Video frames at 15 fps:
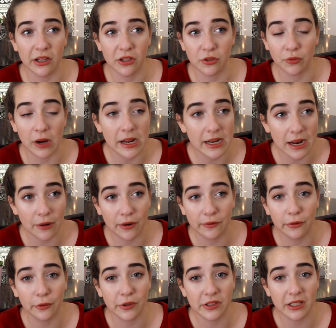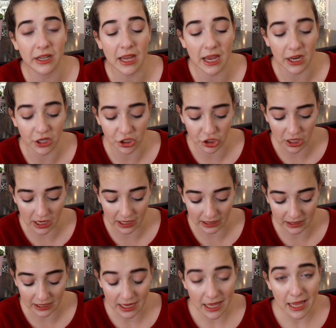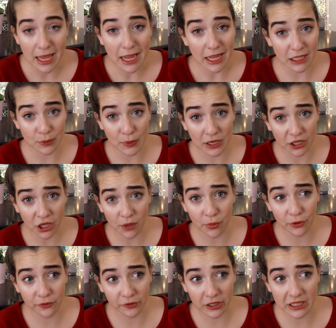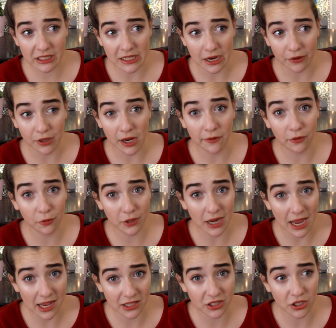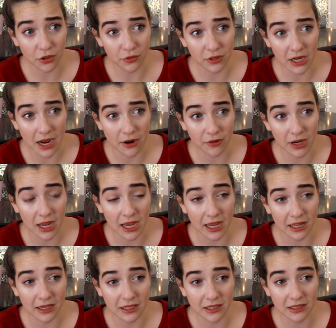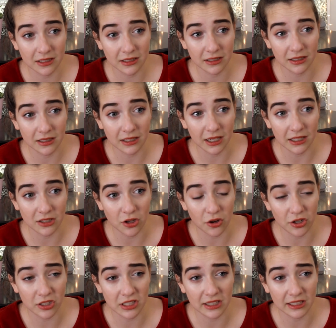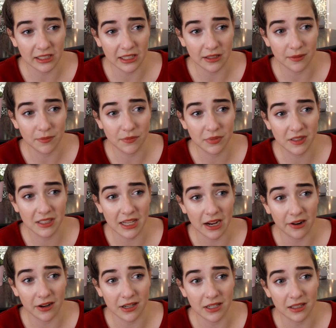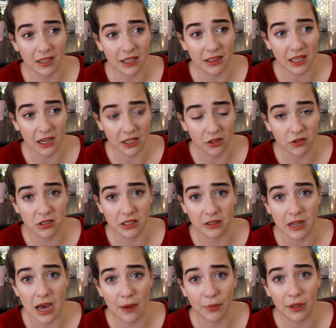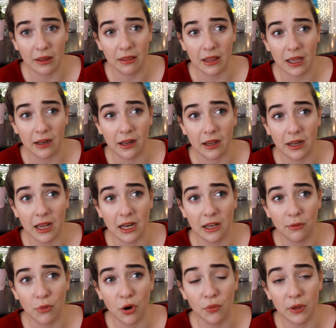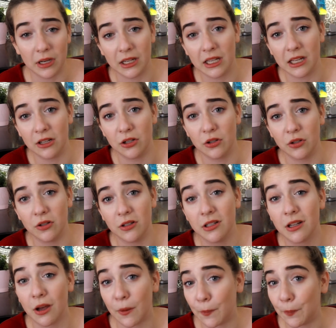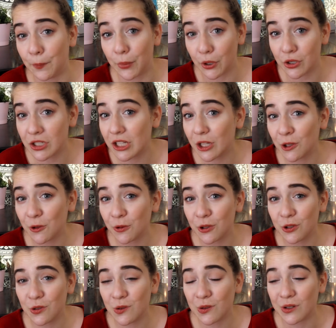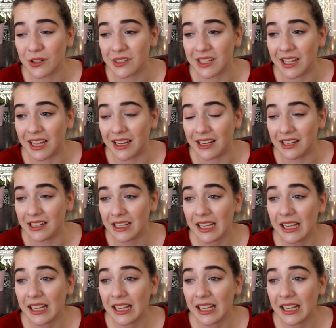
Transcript: Because right now everyone's on edge, and it's been a couple of weeks now and everyone has toned down, and it's honestly scary to think that it could still happen, that at any moment a kid could come bursting through the doors and